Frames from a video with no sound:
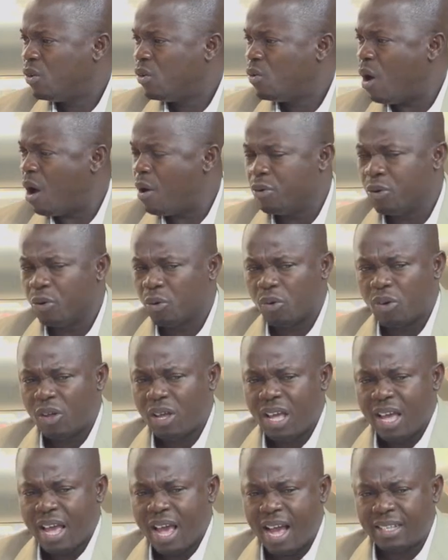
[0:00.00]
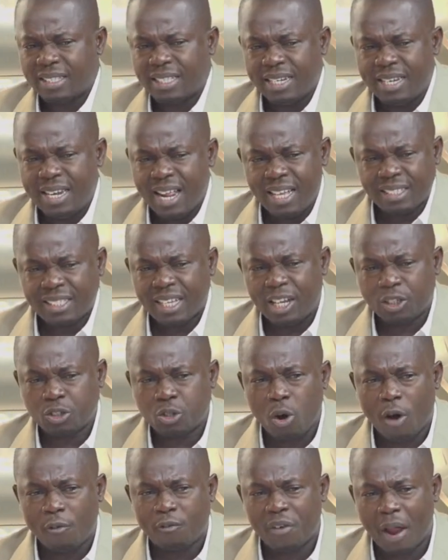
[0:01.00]
Oh no. It is this
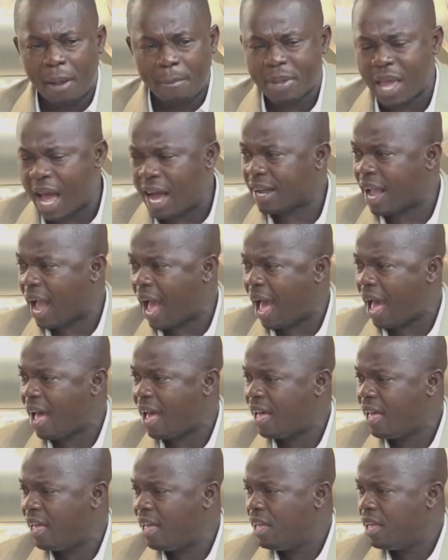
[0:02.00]
issue of La Bianca.